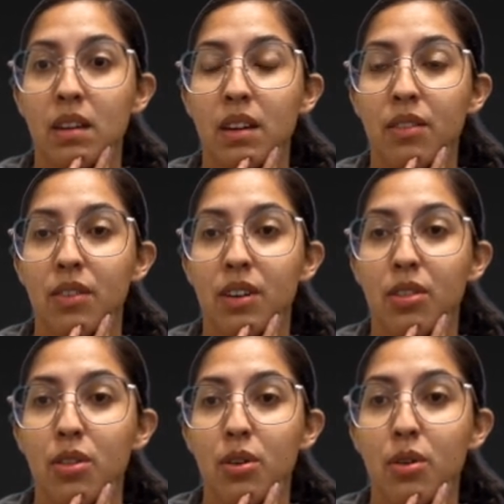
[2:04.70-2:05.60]
Get rid
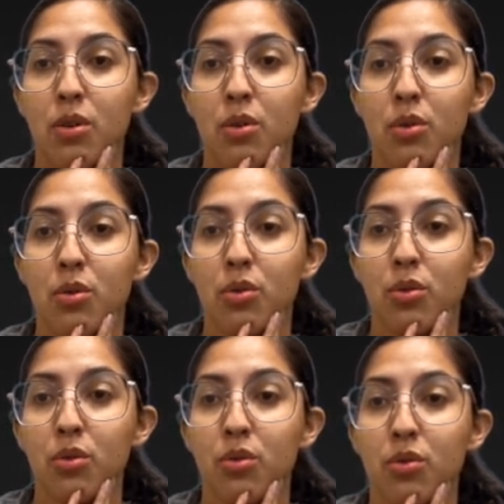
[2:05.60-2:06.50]
of
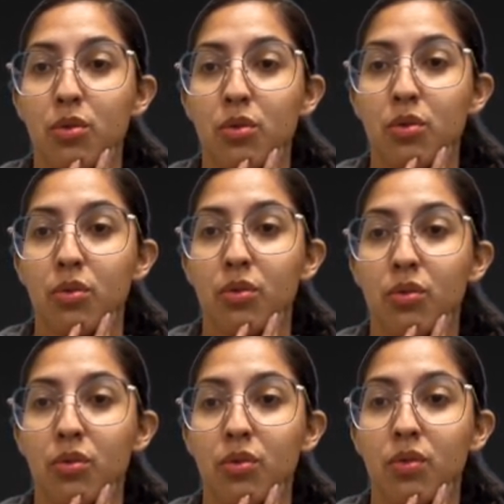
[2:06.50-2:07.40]
those.
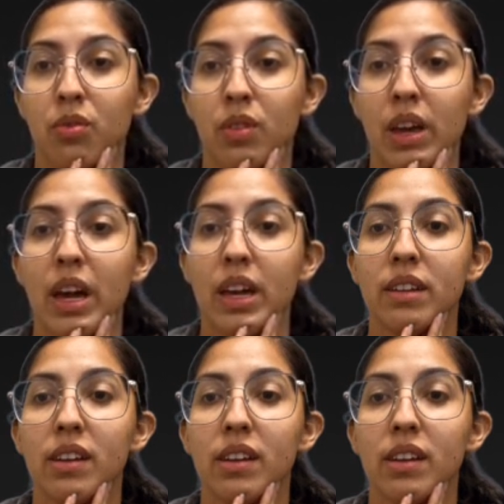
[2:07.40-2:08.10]
And